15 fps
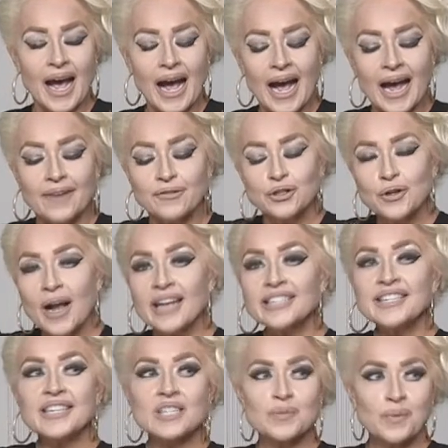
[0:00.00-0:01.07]
I've tried
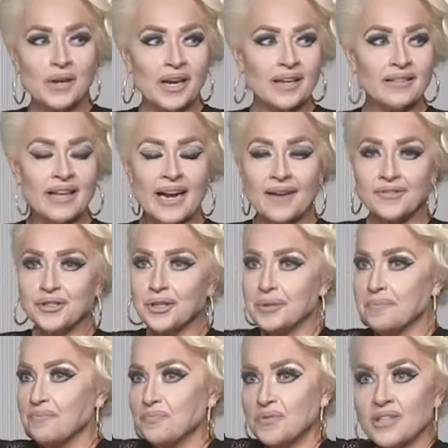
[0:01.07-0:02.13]
to explain that after
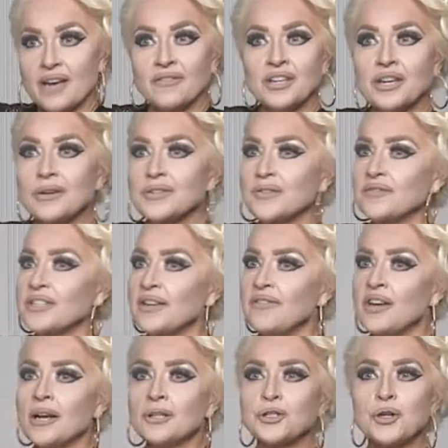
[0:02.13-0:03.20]
7 years of
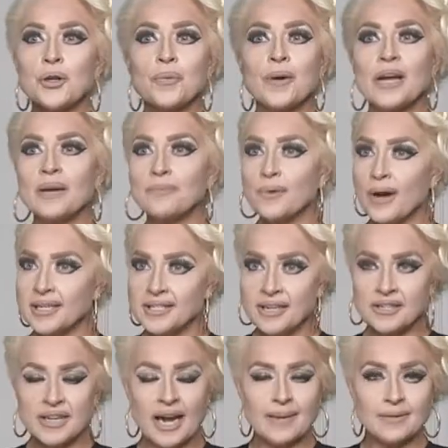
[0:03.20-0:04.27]
TVON jewelry and pricing
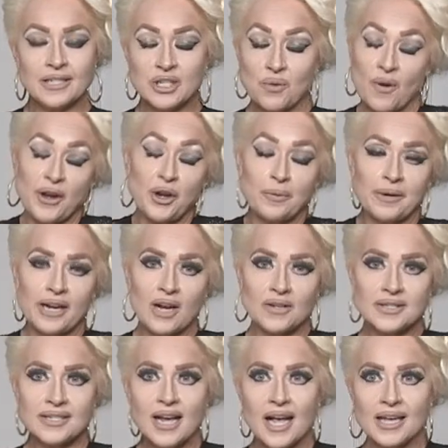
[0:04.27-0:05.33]
diamonds the way nobody
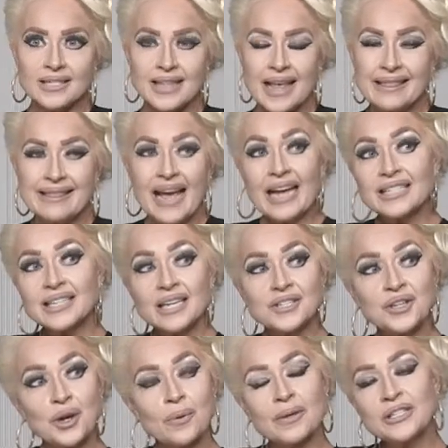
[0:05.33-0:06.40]
else does, that
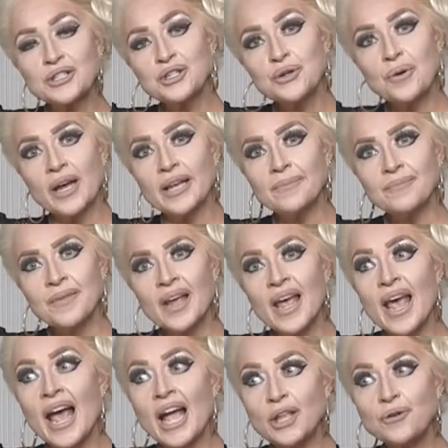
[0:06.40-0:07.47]
doesn't always do it.
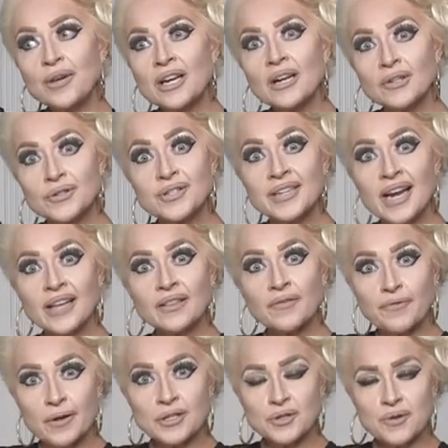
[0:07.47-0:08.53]
And you can understand the
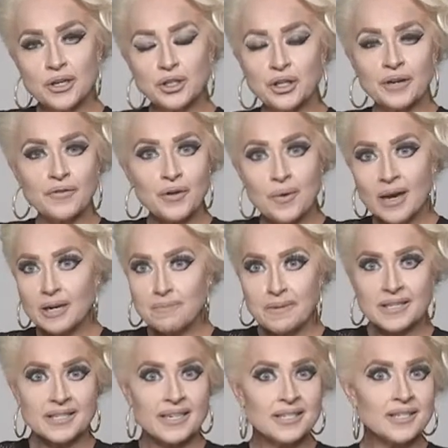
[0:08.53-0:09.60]
frustration. If you had a
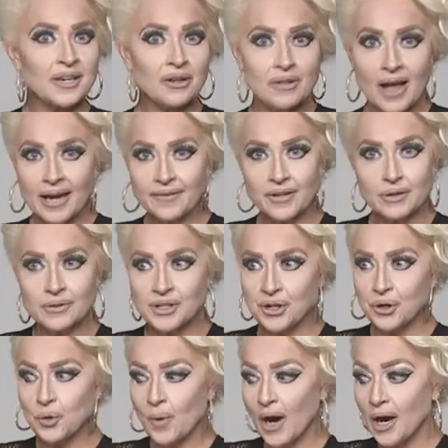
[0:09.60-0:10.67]
business, and a lot of you
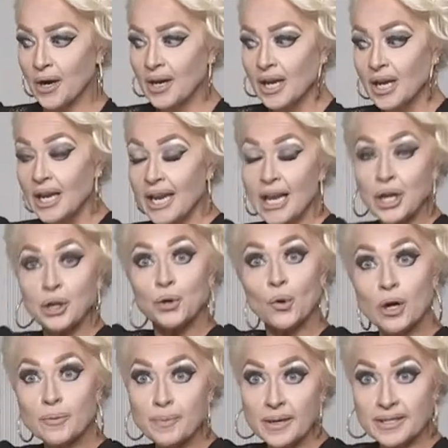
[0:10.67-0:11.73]
do, where in
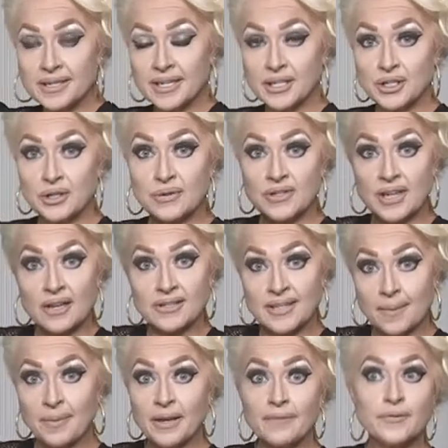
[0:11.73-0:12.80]
your business you sell
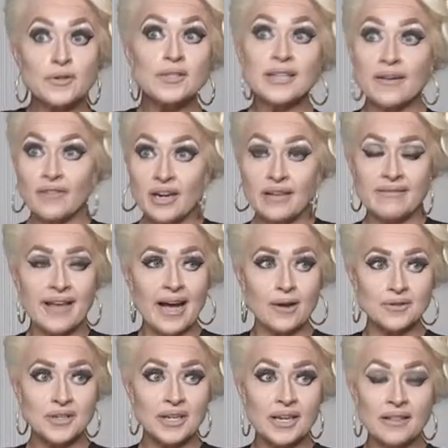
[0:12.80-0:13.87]
something for
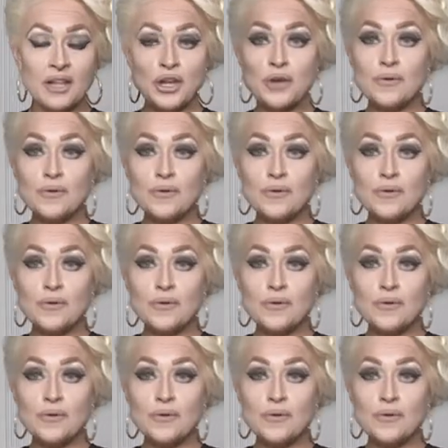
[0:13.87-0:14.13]
$70,000 and then